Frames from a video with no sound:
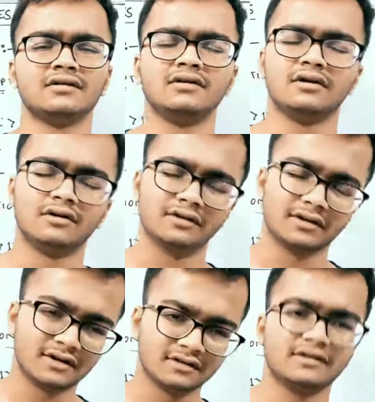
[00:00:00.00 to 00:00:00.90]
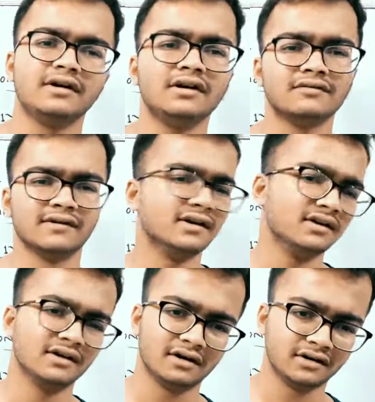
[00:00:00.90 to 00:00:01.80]
or you can answer it very
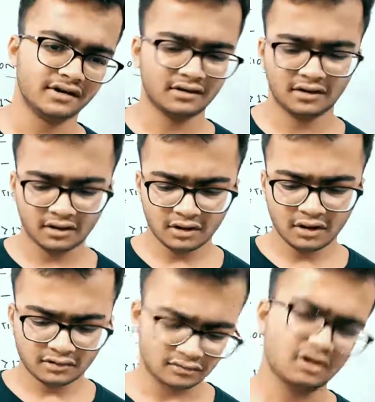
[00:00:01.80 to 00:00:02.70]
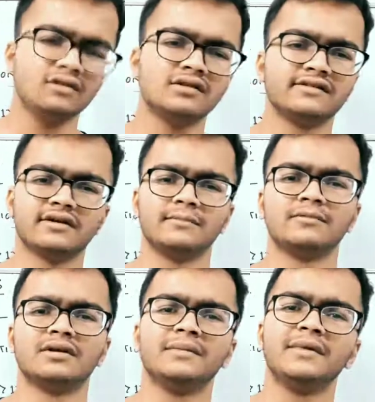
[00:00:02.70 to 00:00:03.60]
clearly. So now let's come
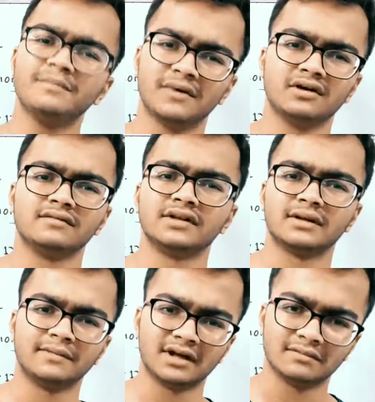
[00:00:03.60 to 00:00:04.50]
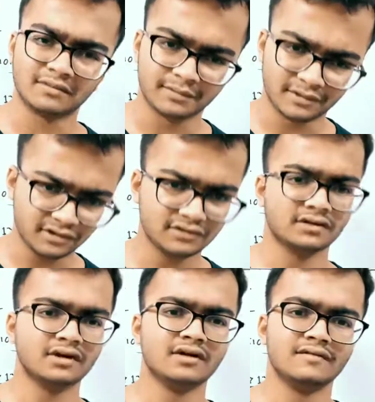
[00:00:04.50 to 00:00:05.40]
to the main part of the chemical properties,
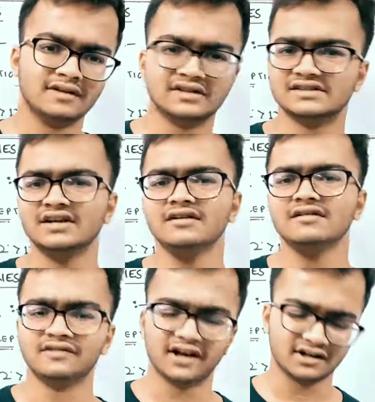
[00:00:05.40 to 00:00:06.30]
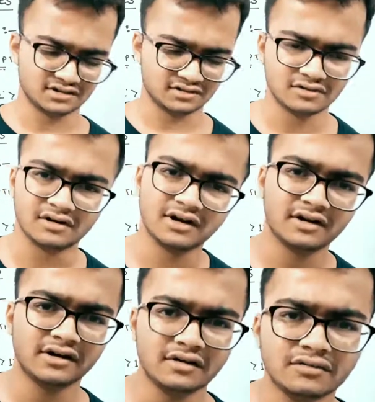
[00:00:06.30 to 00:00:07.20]
which is the reaction. So clear
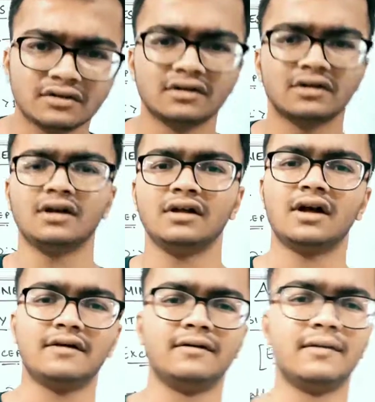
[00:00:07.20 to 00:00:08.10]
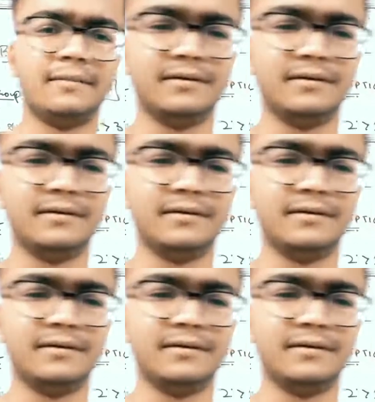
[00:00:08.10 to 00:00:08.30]
it out. I will wrap